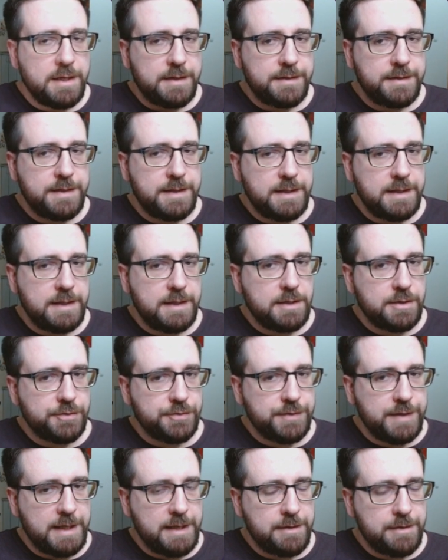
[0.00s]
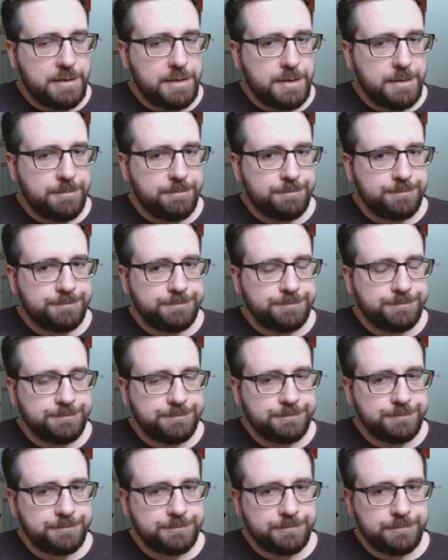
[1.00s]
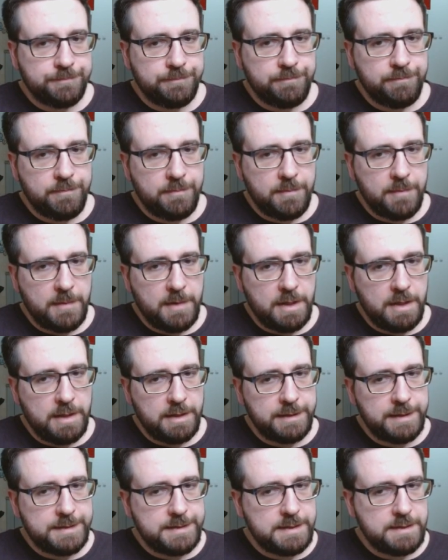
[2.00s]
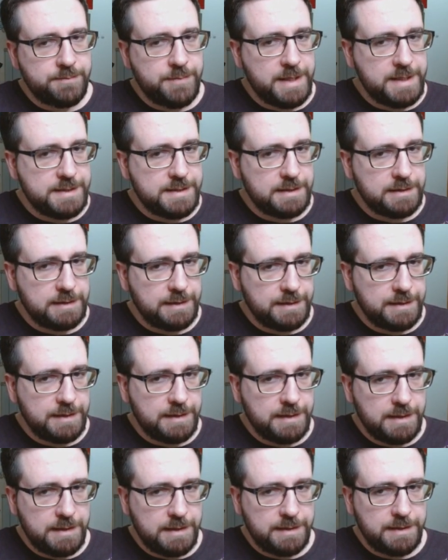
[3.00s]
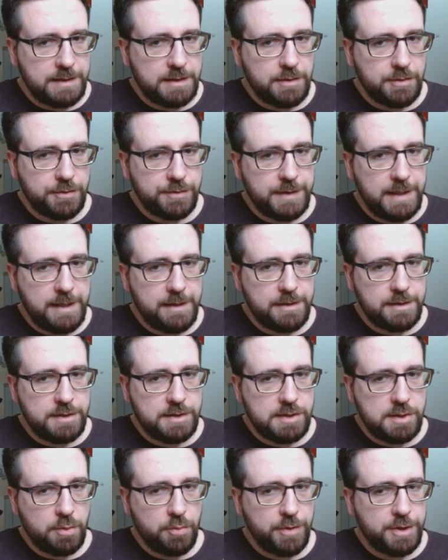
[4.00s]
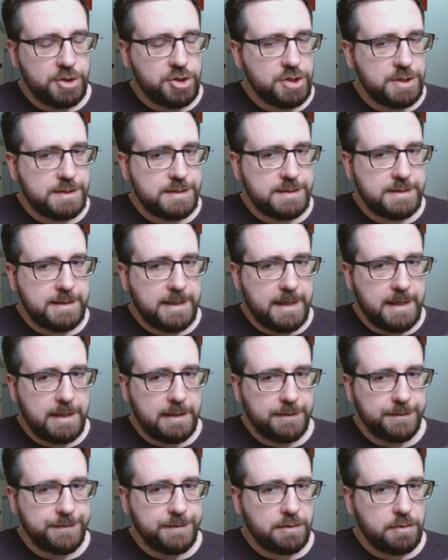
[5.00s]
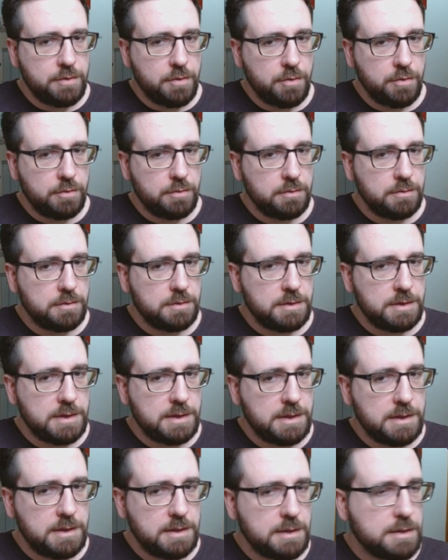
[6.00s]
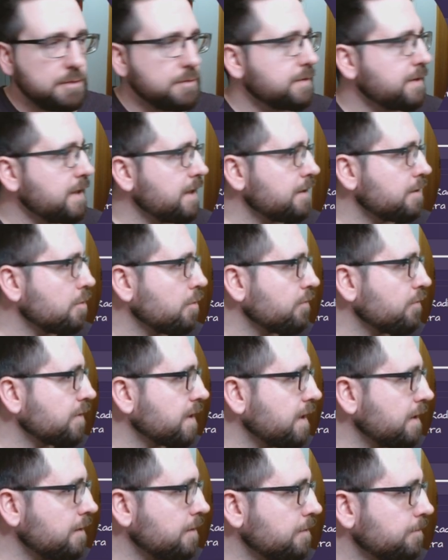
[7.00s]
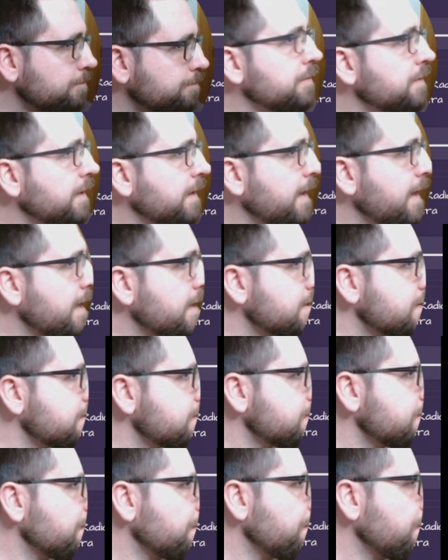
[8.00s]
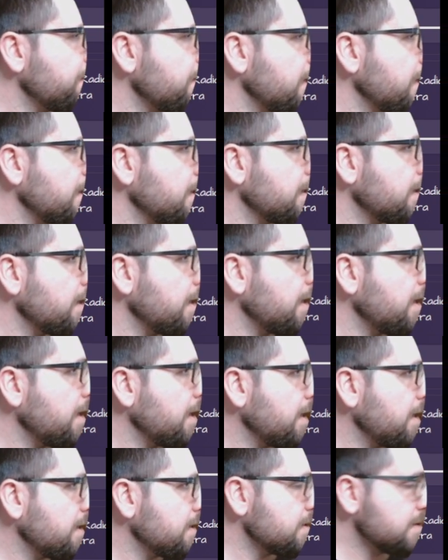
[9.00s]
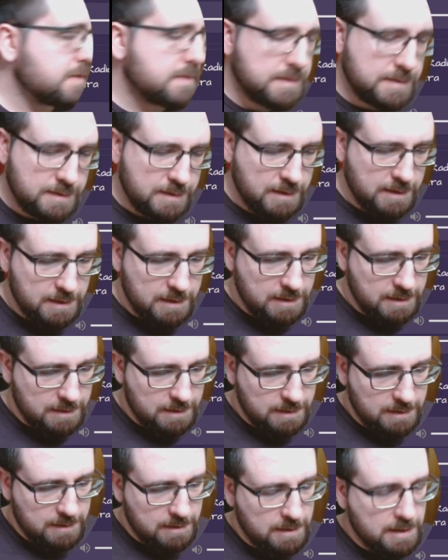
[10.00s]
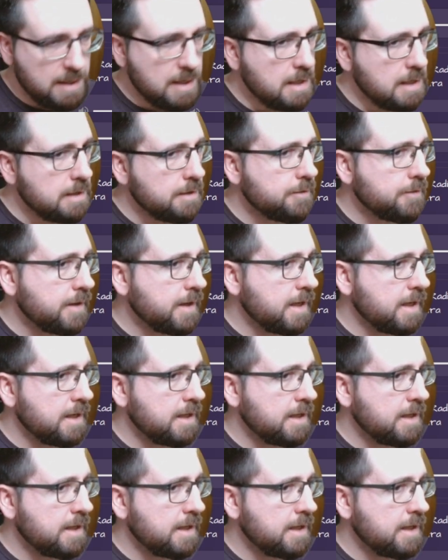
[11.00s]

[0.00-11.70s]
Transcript: the container. This is basically the container, so we just styled the whole container over here. The next thing is RHAP